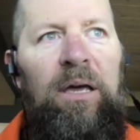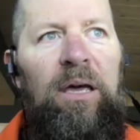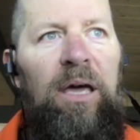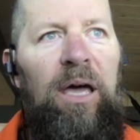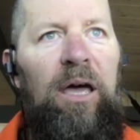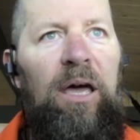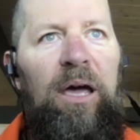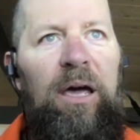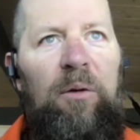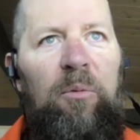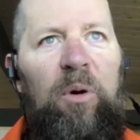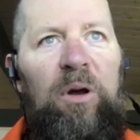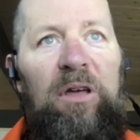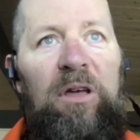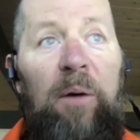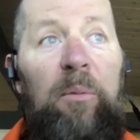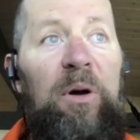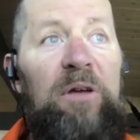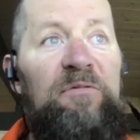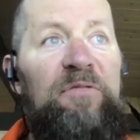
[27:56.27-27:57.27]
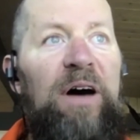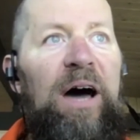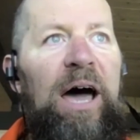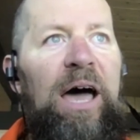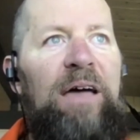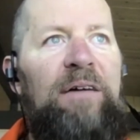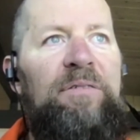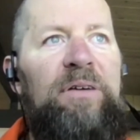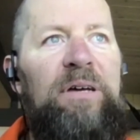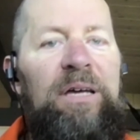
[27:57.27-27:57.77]
it went
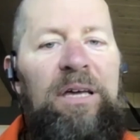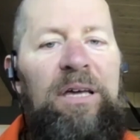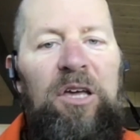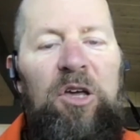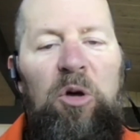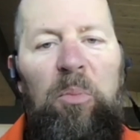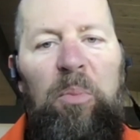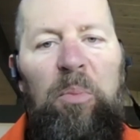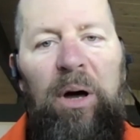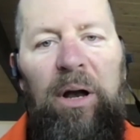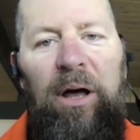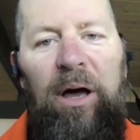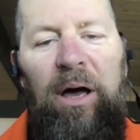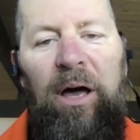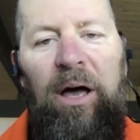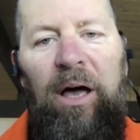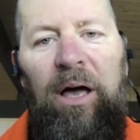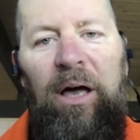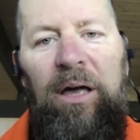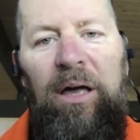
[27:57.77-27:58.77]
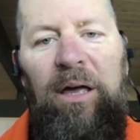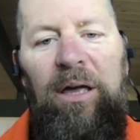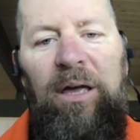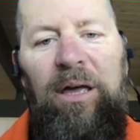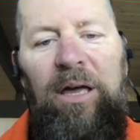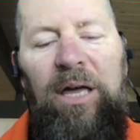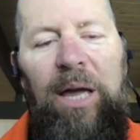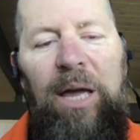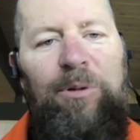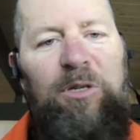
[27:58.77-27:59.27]
5. But
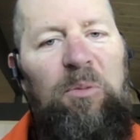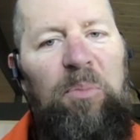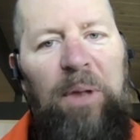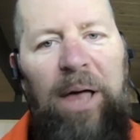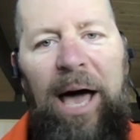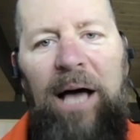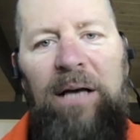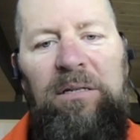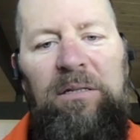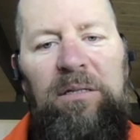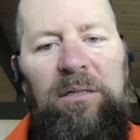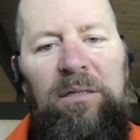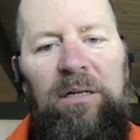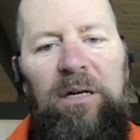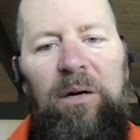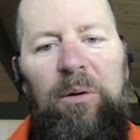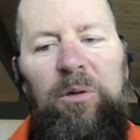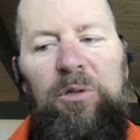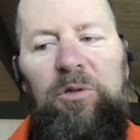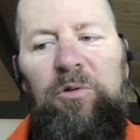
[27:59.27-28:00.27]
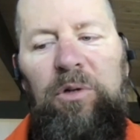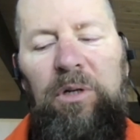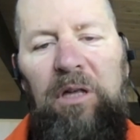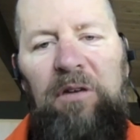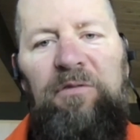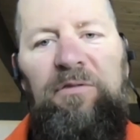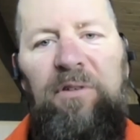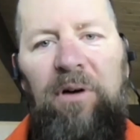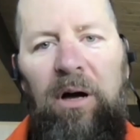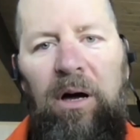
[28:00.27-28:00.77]
it was a blast. It was
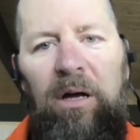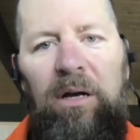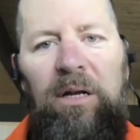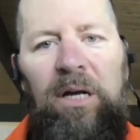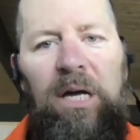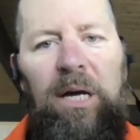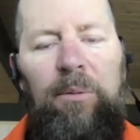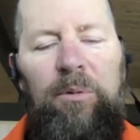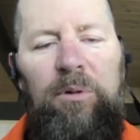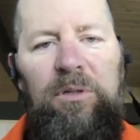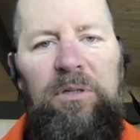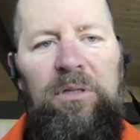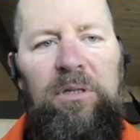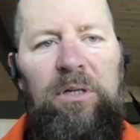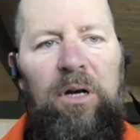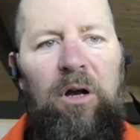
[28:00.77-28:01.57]
really fun. It was,